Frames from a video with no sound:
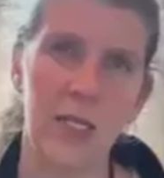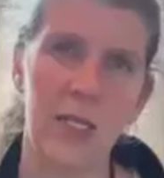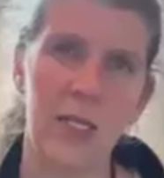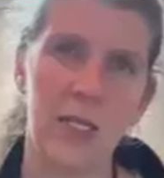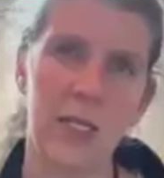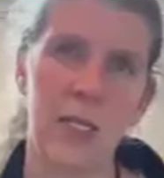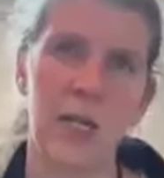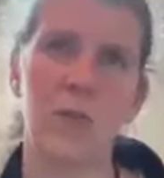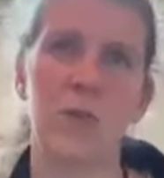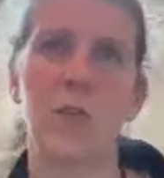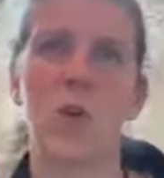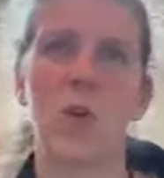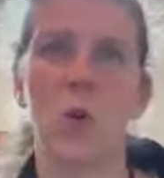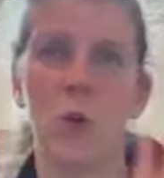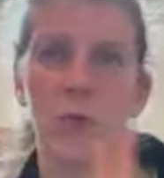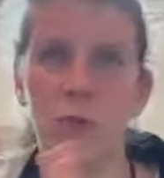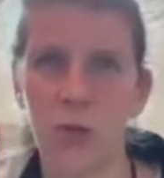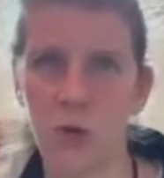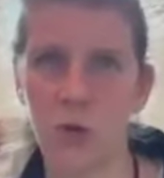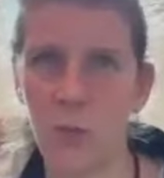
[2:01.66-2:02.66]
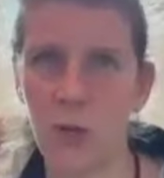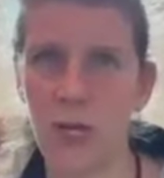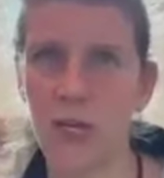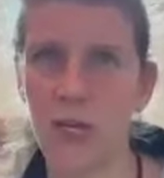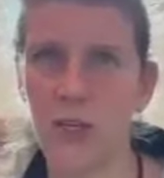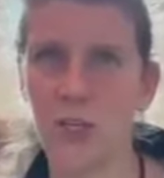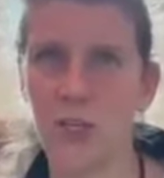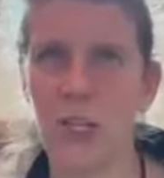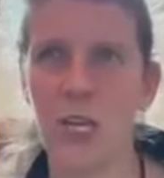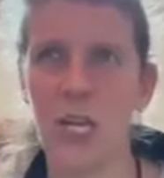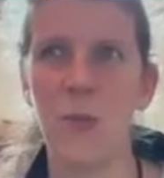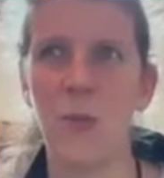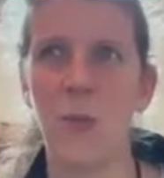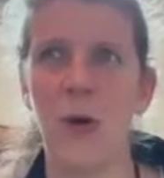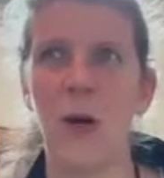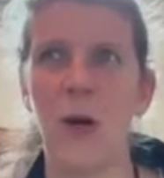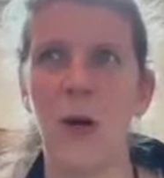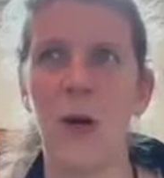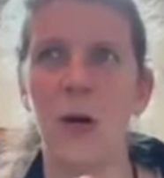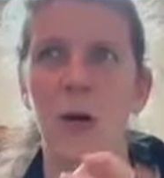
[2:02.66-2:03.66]
masters and I was going off to do a PhD,
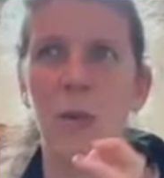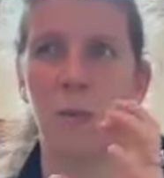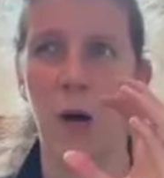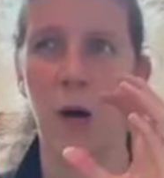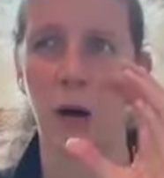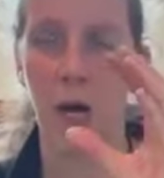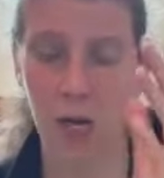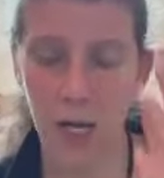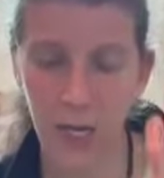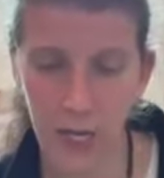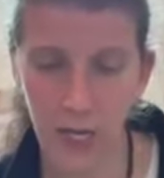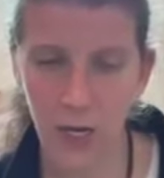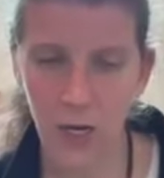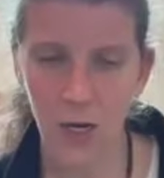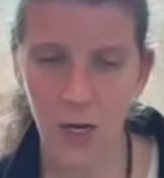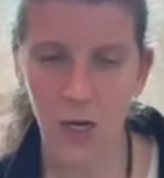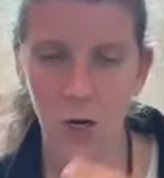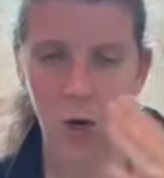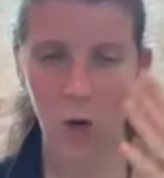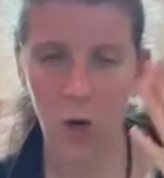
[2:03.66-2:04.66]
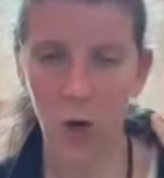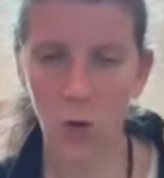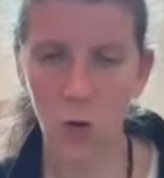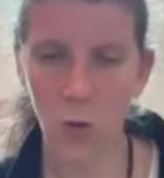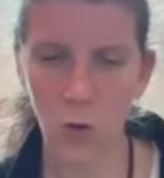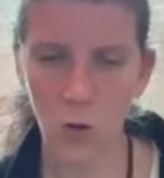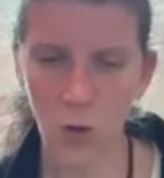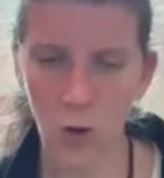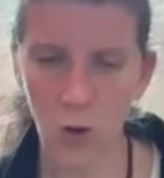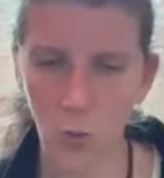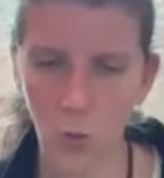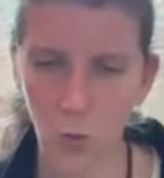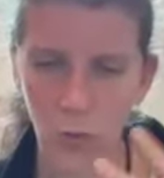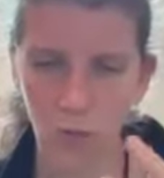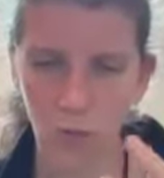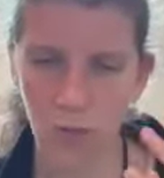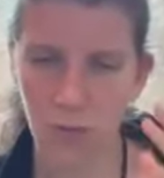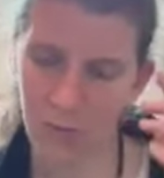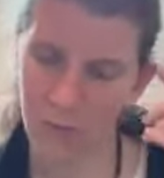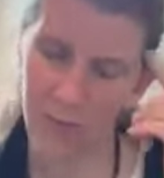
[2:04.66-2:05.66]
but my whole
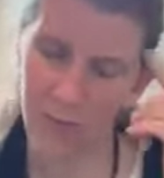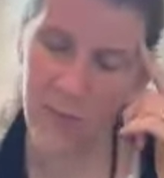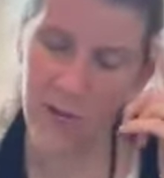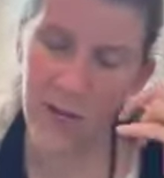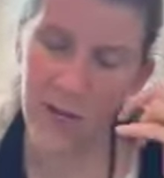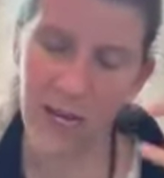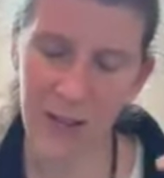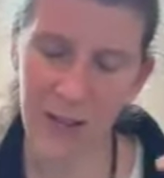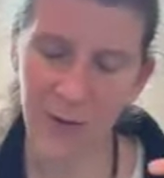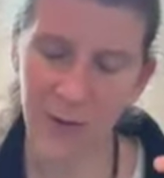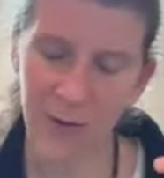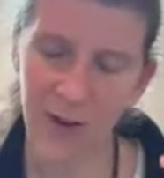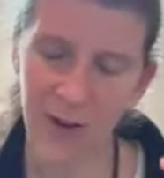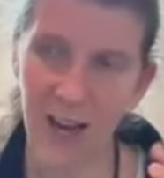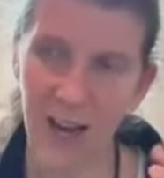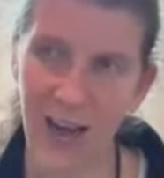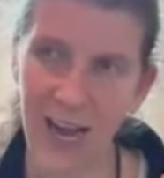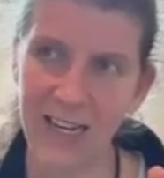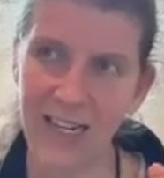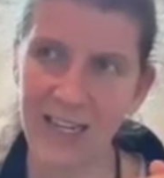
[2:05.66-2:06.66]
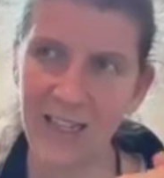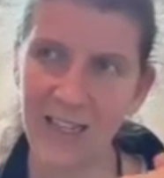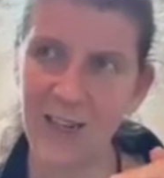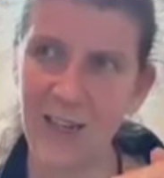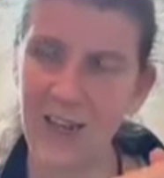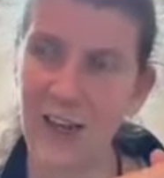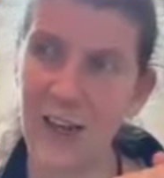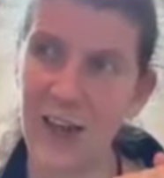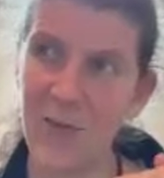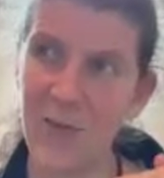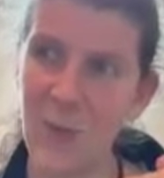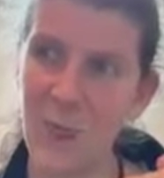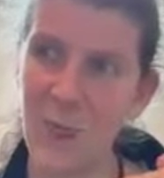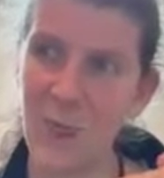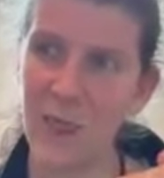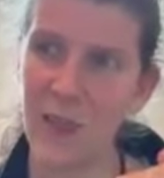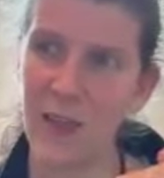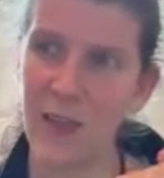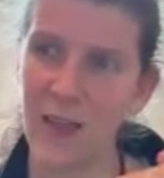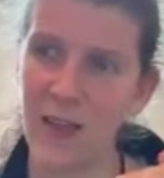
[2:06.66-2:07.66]
belief and
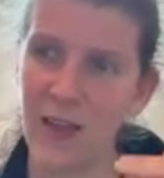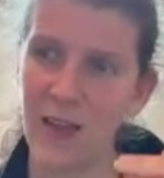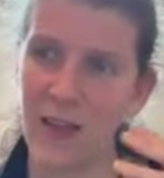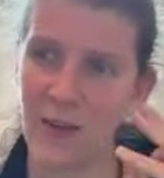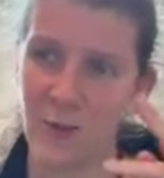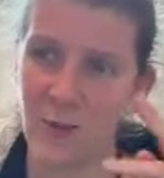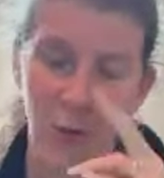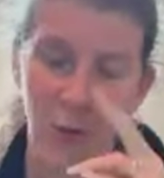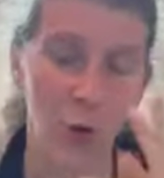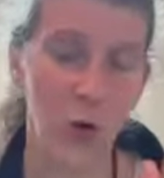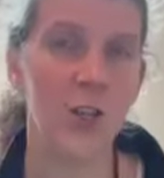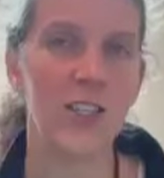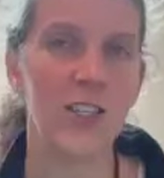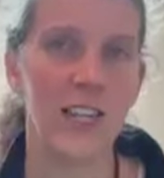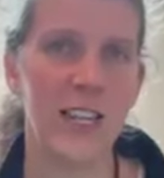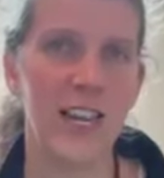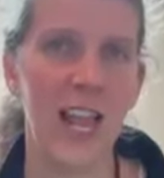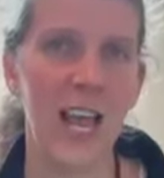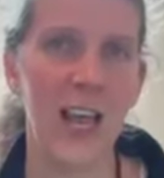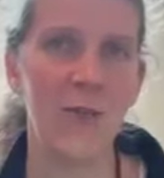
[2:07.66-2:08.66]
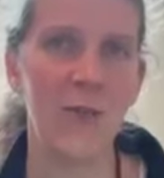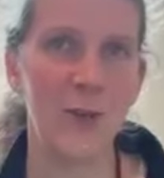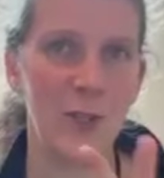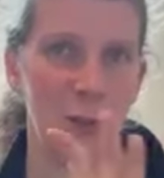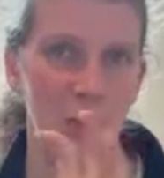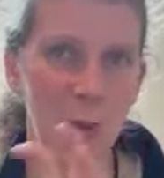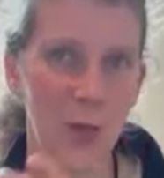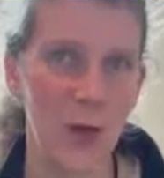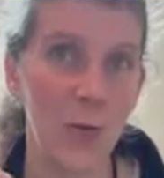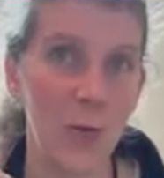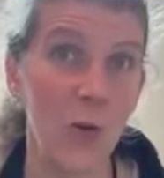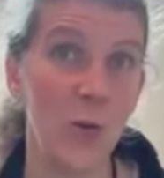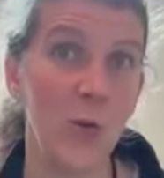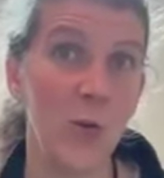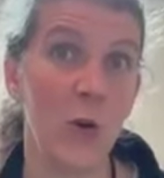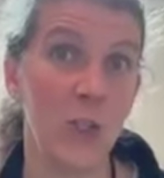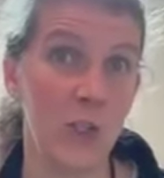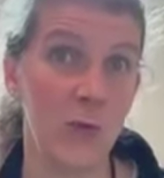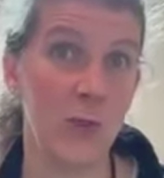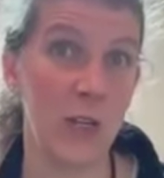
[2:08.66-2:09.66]
focus in life was to be a
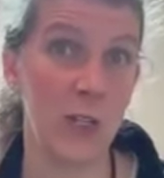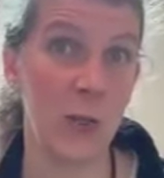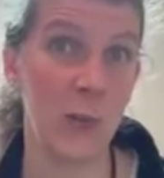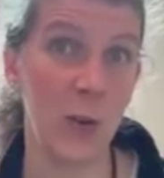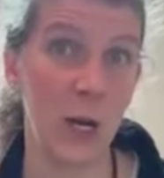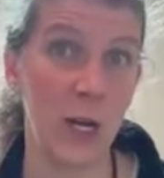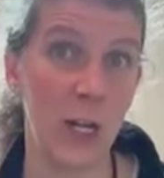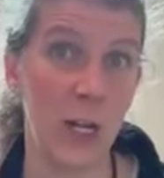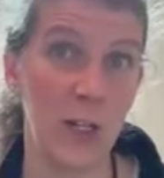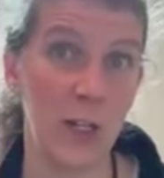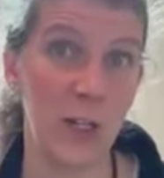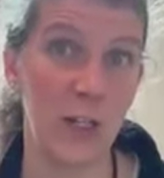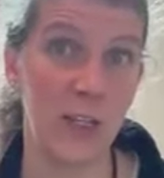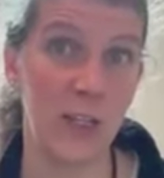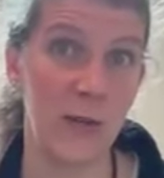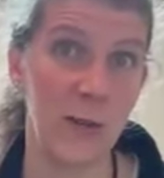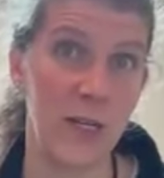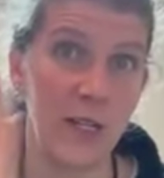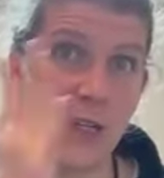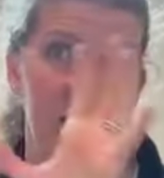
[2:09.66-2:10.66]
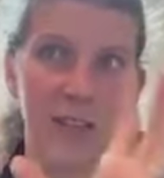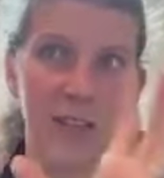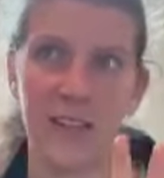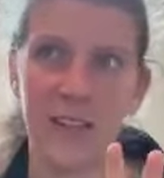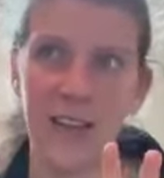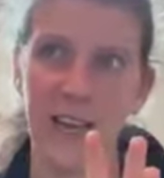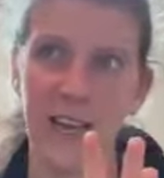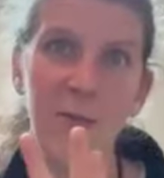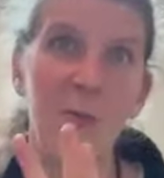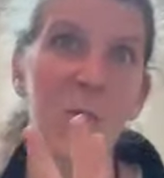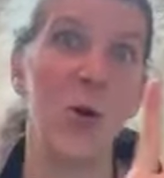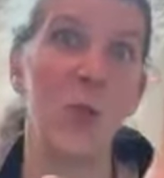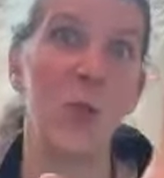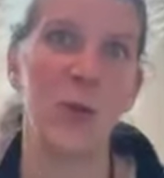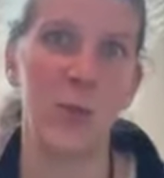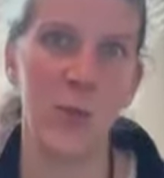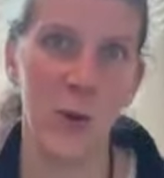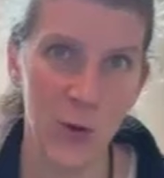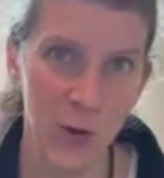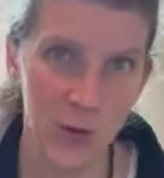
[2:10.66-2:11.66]
wolf conservation biologist. I mean, I worked
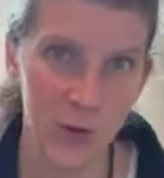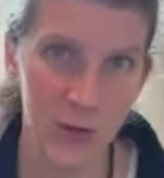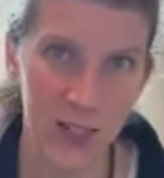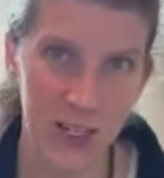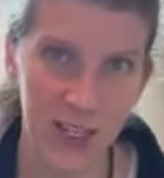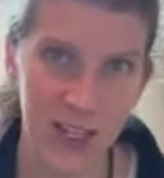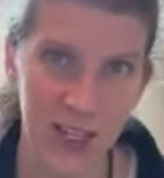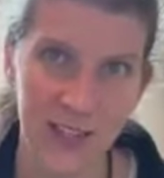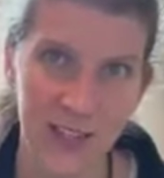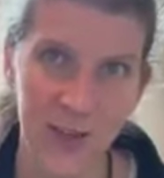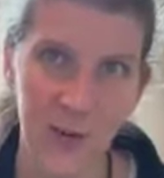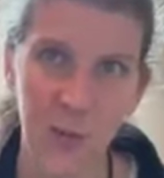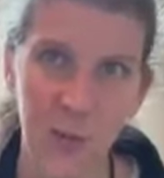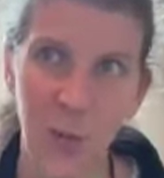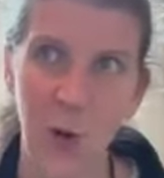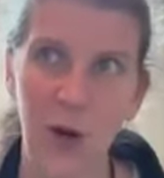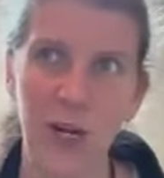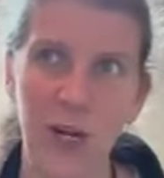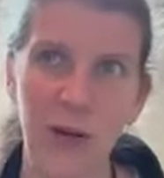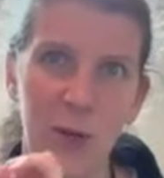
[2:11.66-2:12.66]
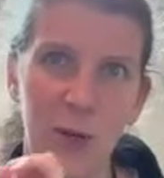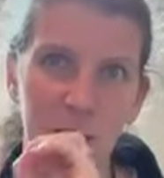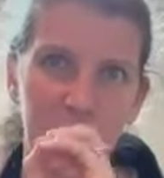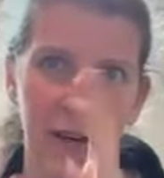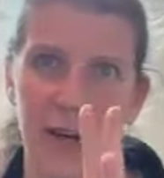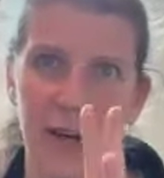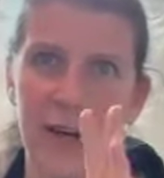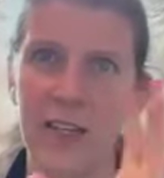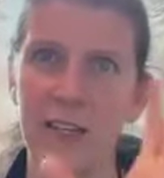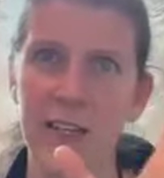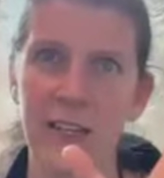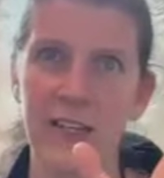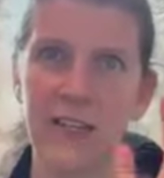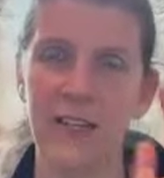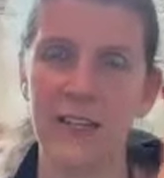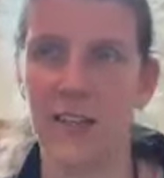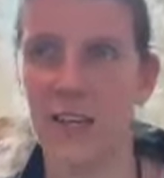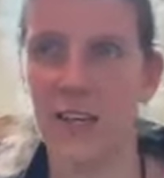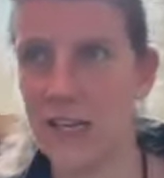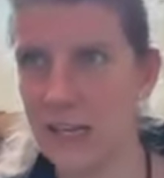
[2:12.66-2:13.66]
with wolves at some point, but I
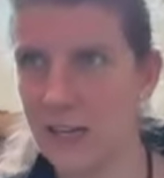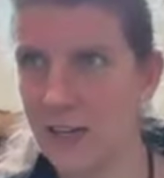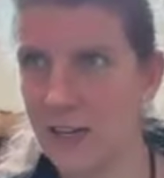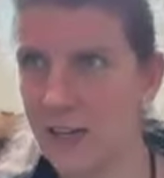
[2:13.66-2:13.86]
didn't.